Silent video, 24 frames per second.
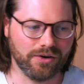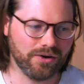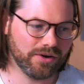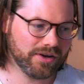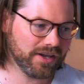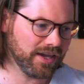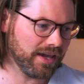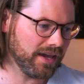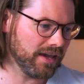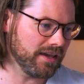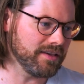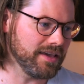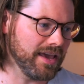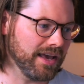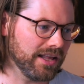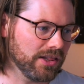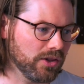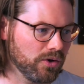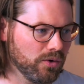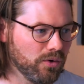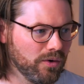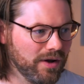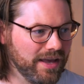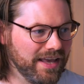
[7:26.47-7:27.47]
okay,
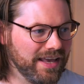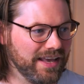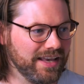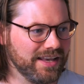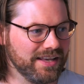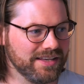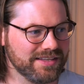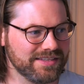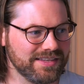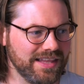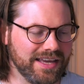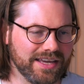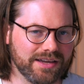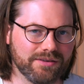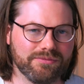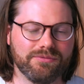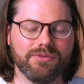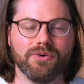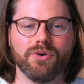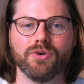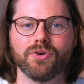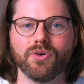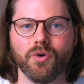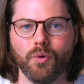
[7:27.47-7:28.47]
yellow is like
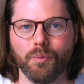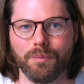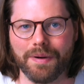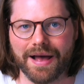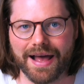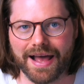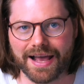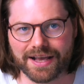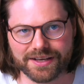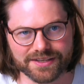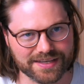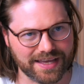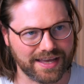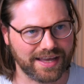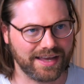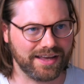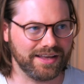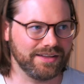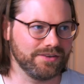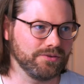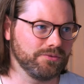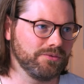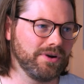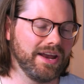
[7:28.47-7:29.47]
vocal packs
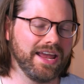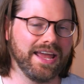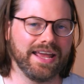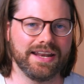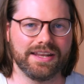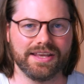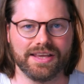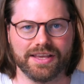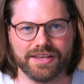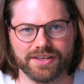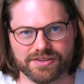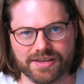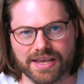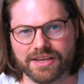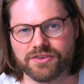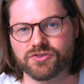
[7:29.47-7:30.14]
and red is